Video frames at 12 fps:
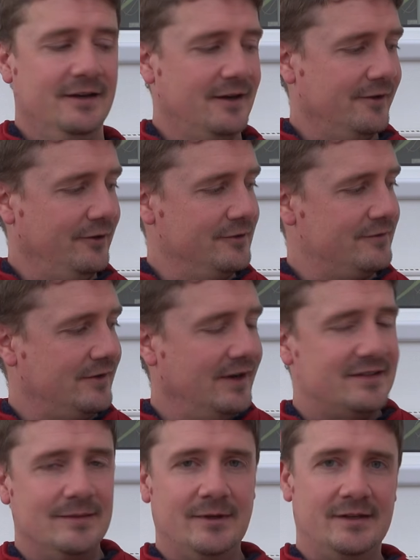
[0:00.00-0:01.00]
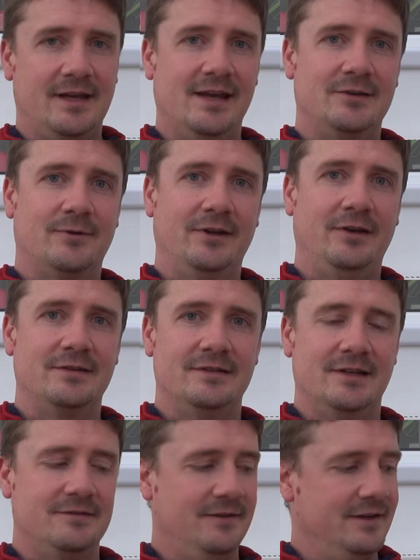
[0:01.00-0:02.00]
I'll use very similar gear to what I used in
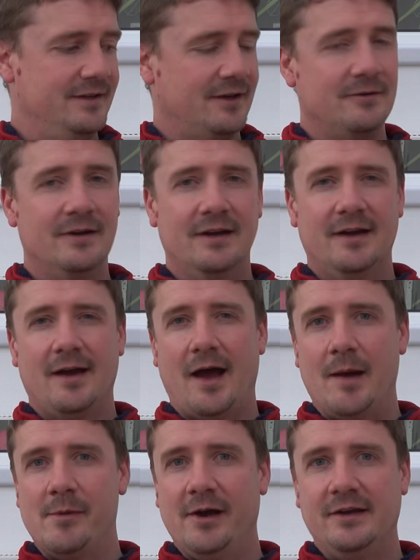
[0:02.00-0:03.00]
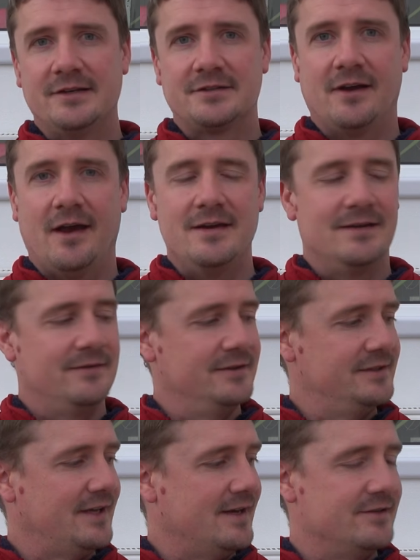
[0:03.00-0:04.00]
this video. I might use a slightly
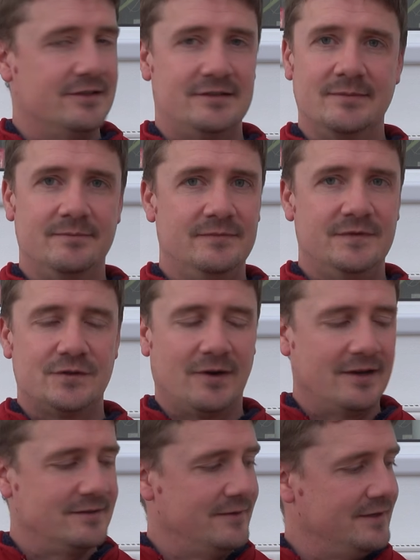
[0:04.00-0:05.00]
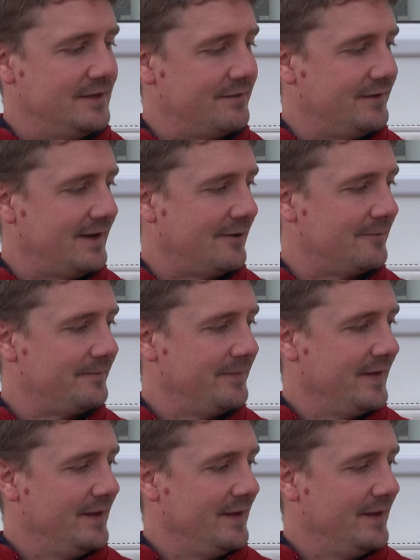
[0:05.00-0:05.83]
different tent just to try something different out.